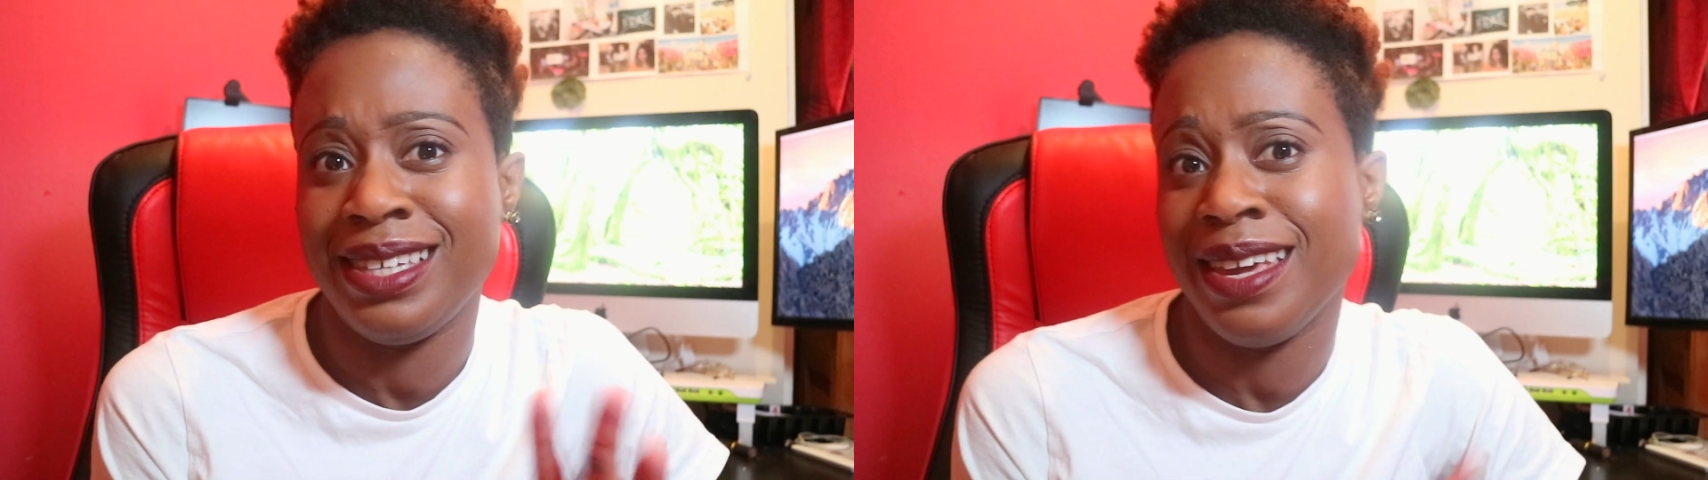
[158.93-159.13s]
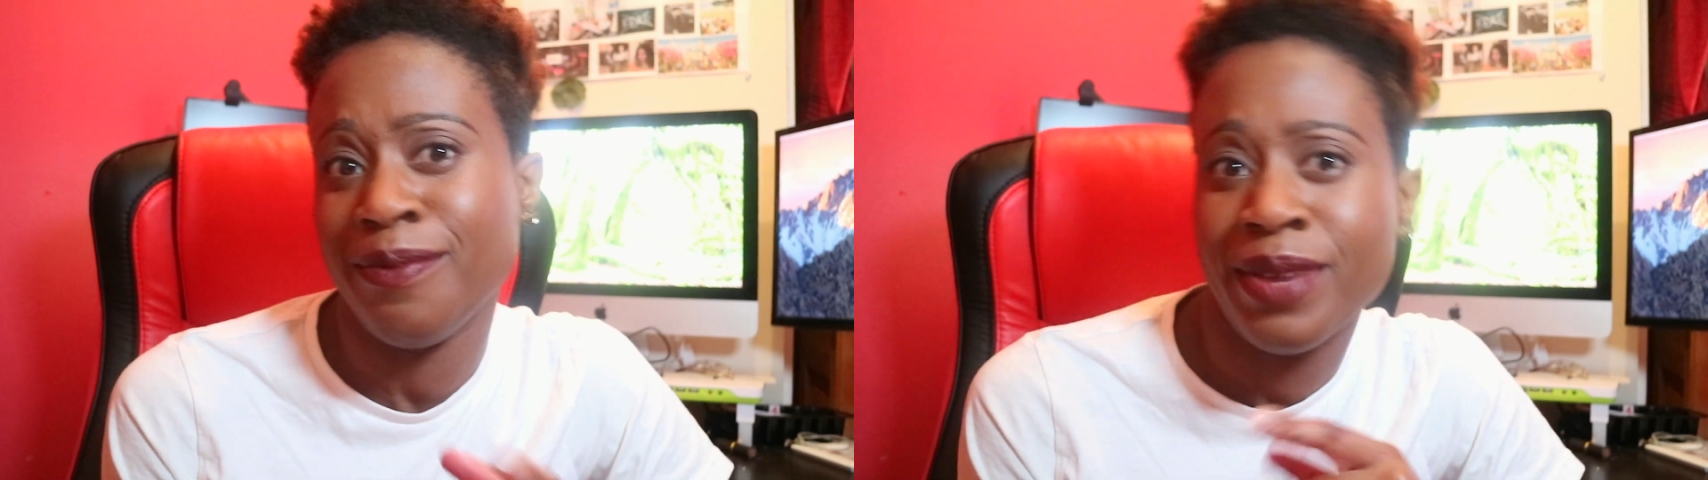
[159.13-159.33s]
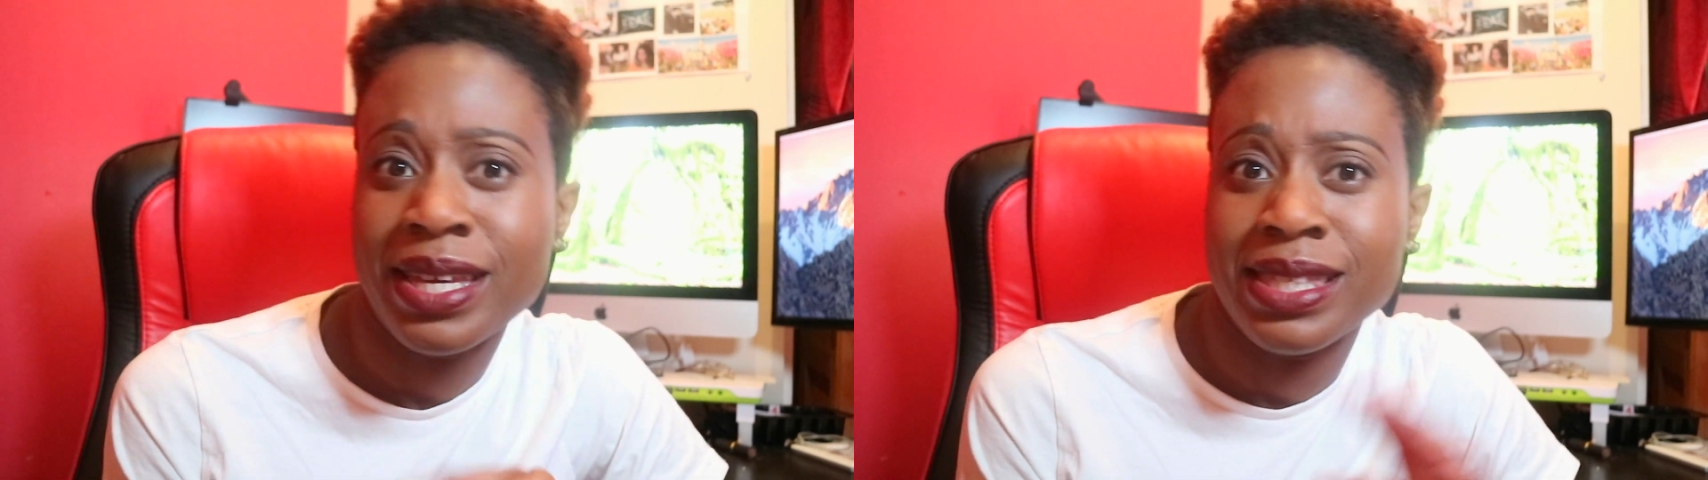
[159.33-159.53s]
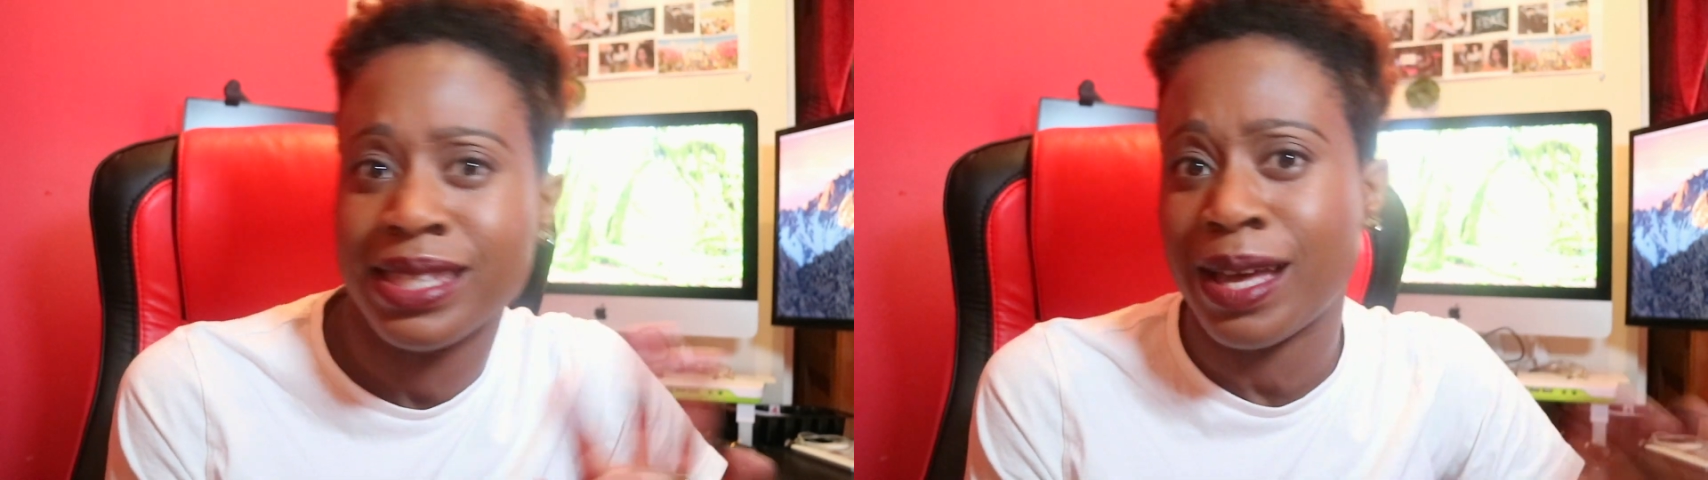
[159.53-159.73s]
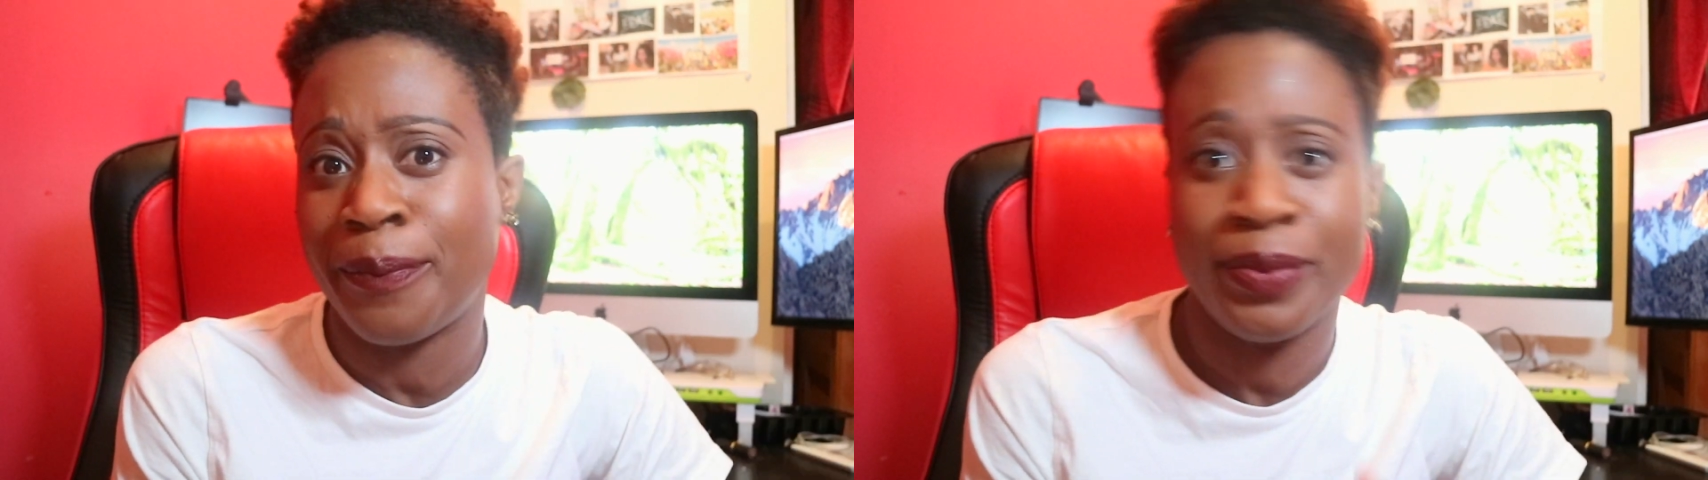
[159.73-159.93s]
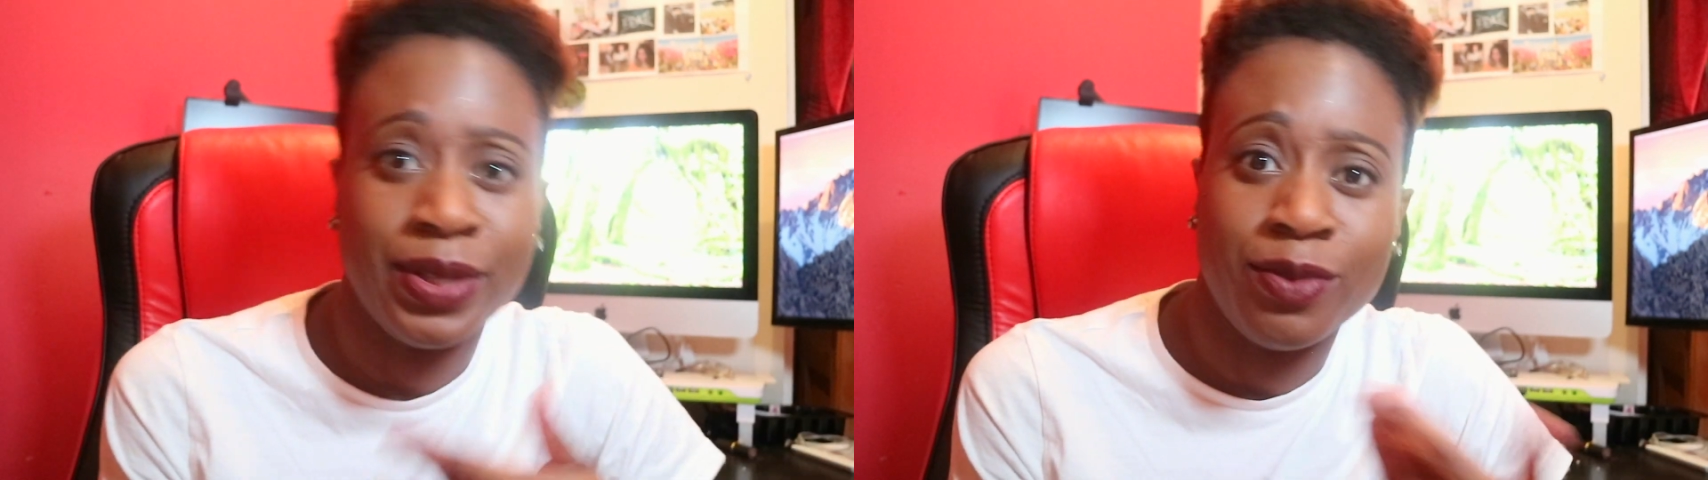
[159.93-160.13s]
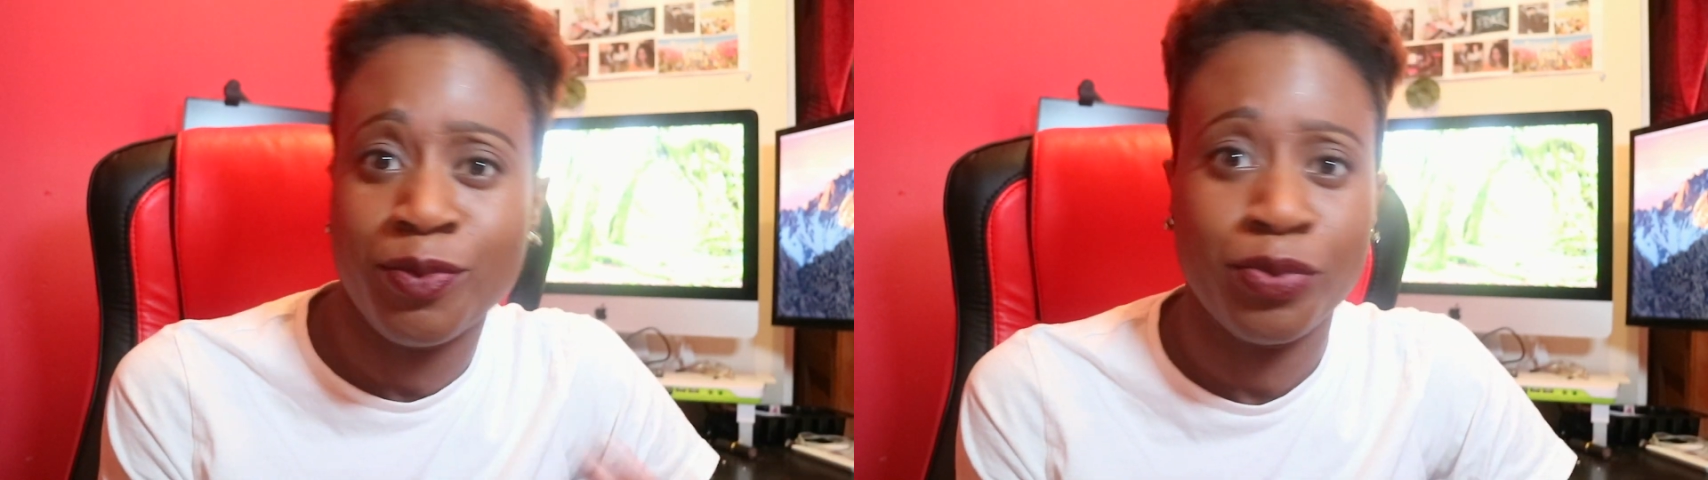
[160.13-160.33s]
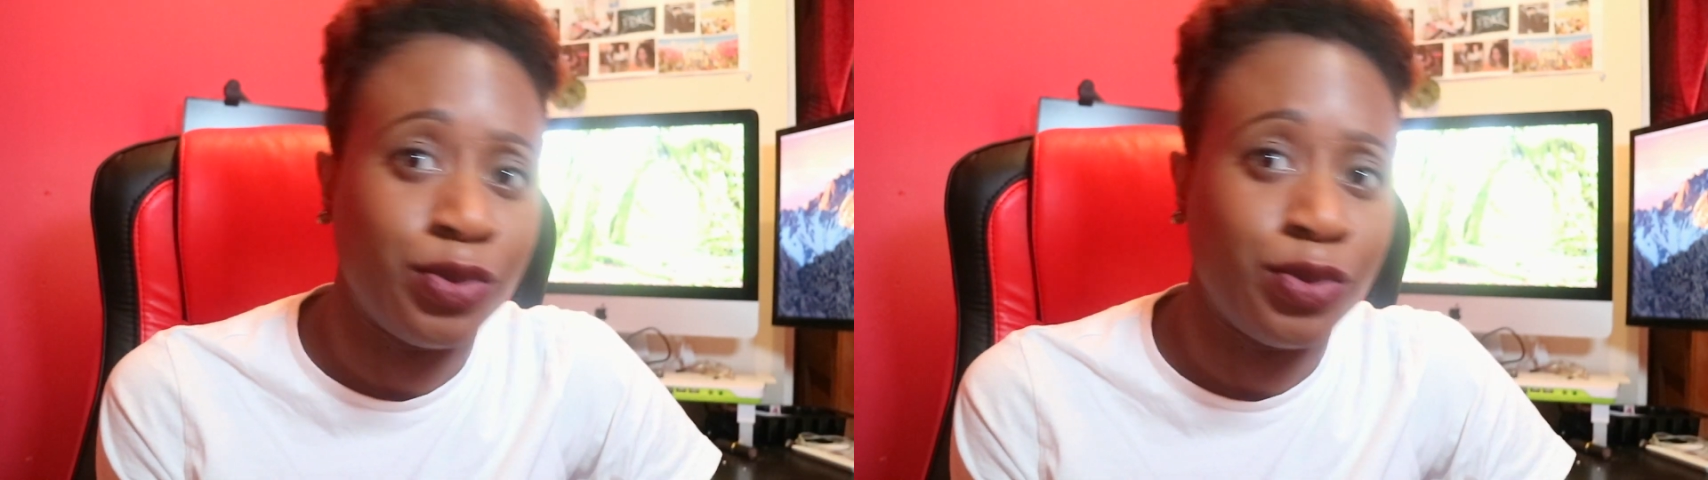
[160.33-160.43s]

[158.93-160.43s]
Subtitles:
it mixes up and you